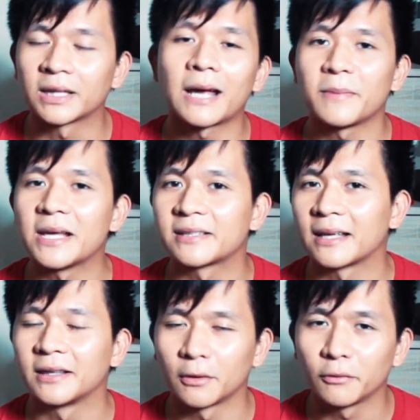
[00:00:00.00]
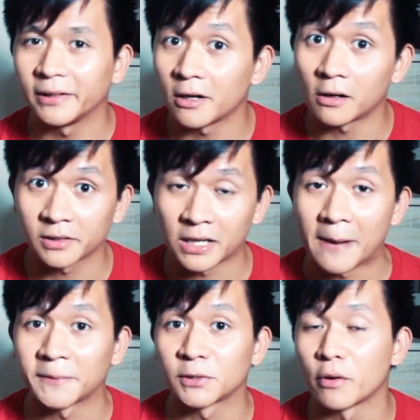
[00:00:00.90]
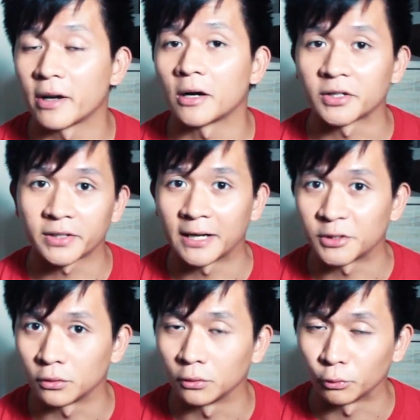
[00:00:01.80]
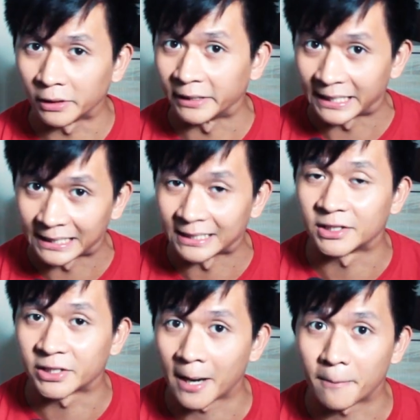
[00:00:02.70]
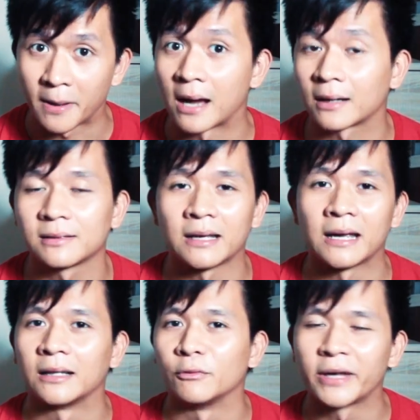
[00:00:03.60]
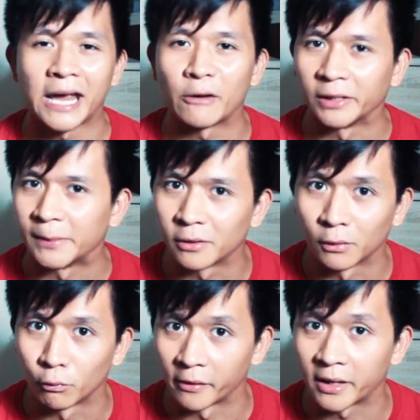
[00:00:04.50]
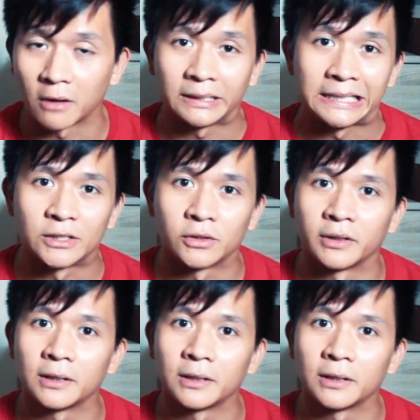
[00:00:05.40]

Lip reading: But that being said, there really are times when our schedule really is jam-packed and we can't really put a workout into